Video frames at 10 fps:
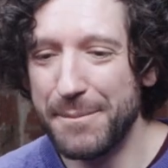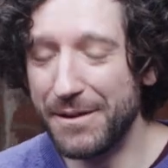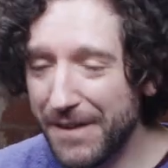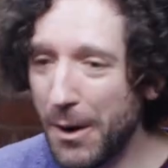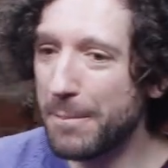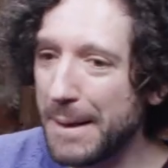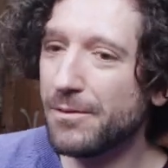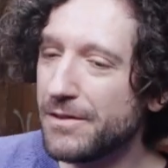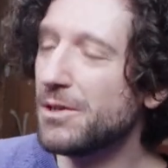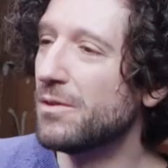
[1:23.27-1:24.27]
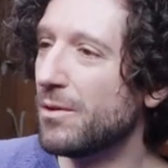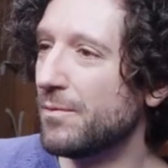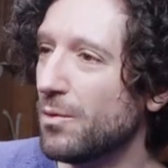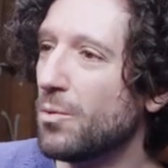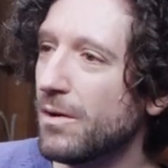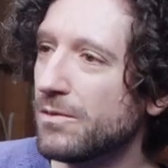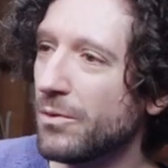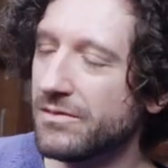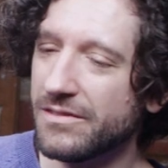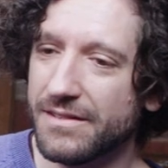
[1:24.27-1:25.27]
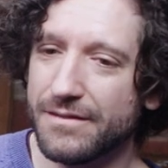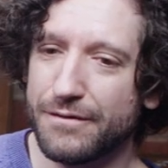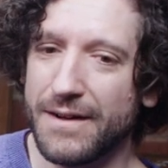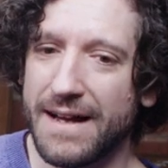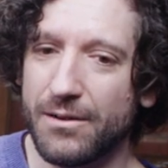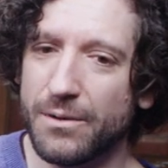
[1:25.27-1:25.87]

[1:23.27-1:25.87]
But no, people knew the, the world wasn't flat,